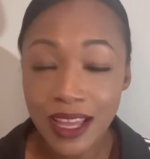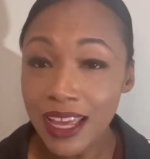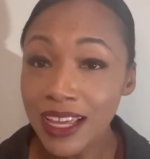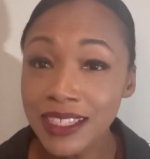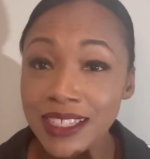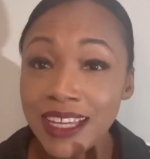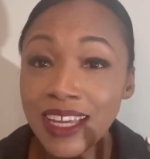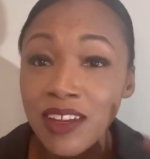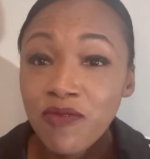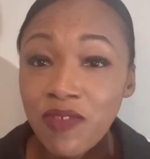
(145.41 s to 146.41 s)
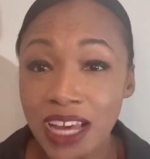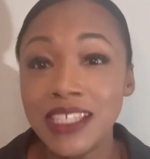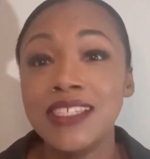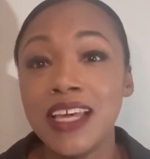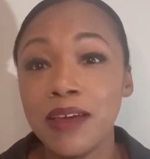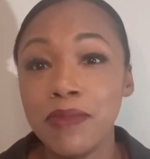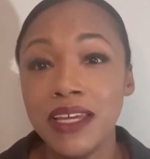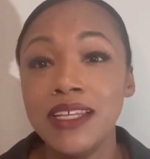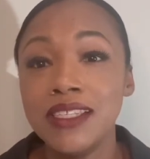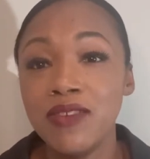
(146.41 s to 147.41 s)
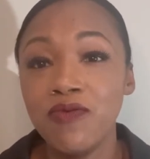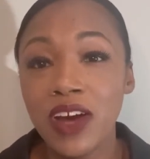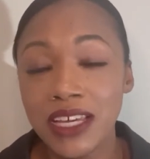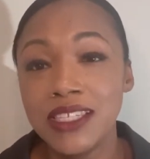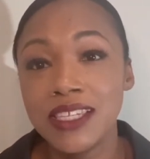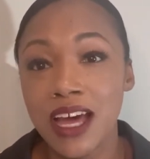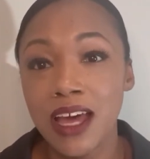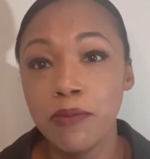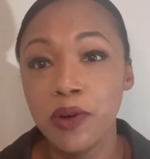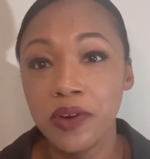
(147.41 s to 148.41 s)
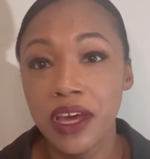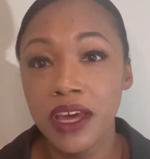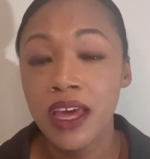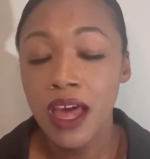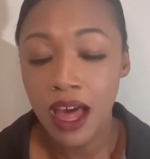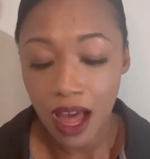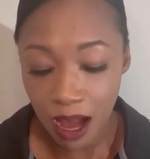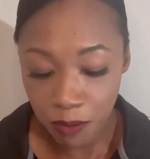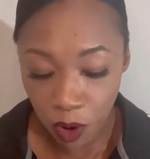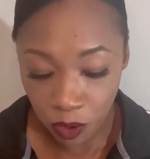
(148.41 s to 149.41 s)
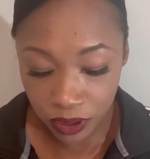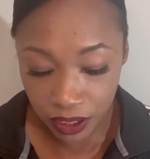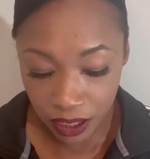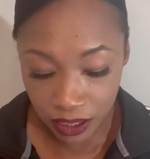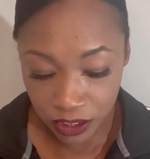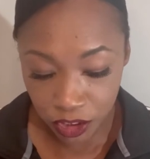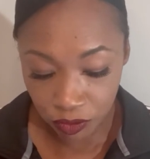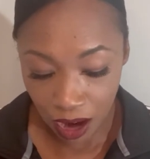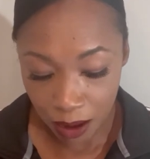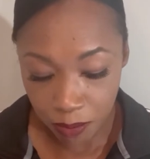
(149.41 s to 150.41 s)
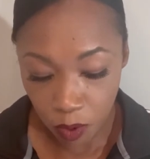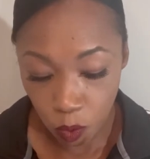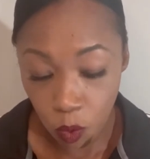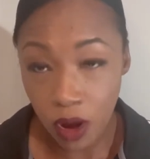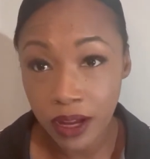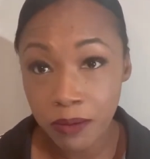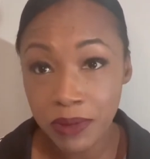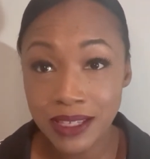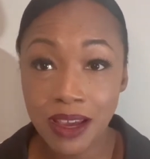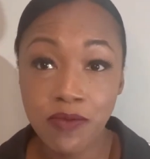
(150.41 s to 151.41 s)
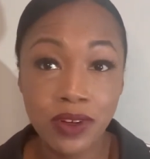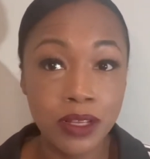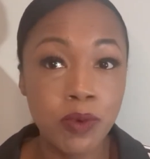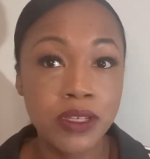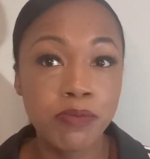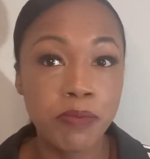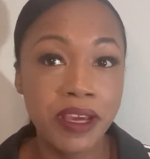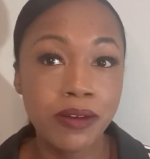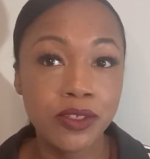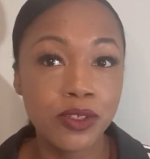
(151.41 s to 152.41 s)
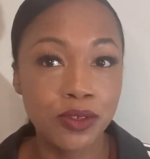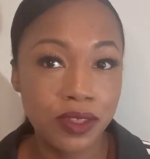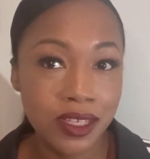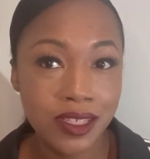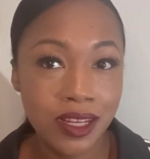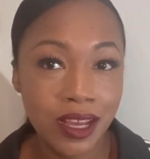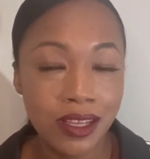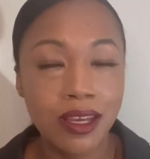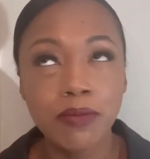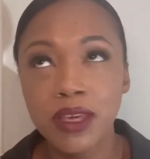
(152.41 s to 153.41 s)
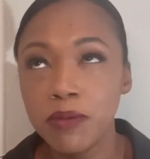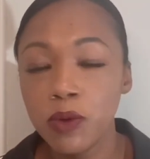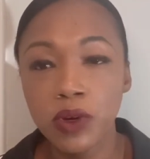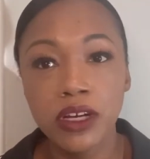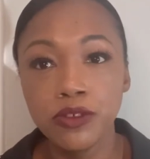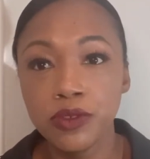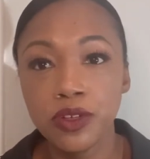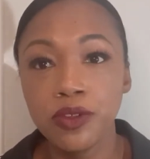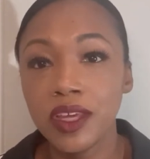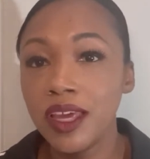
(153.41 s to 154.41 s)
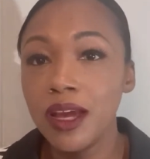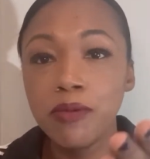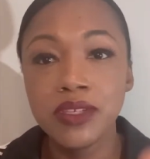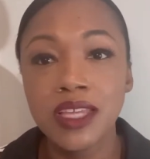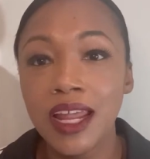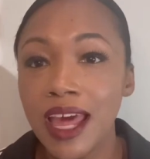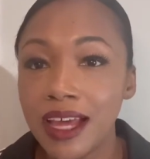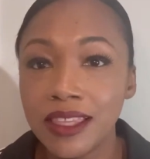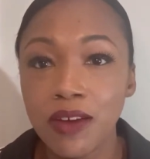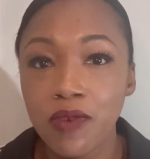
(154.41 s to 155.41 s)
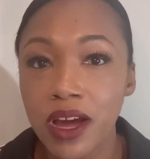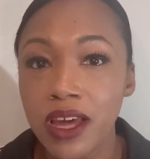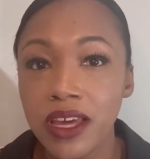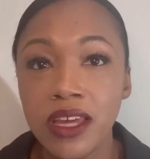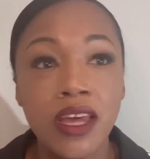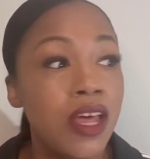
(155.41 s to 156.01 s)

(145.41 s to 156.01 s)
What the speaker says: it's the advice segment. It's advice time, okay? I'm only gonna drop one because I really wasn't prepared to do this tonight. Yeah, I'm keeping it 100 with you. The camera's not acting right.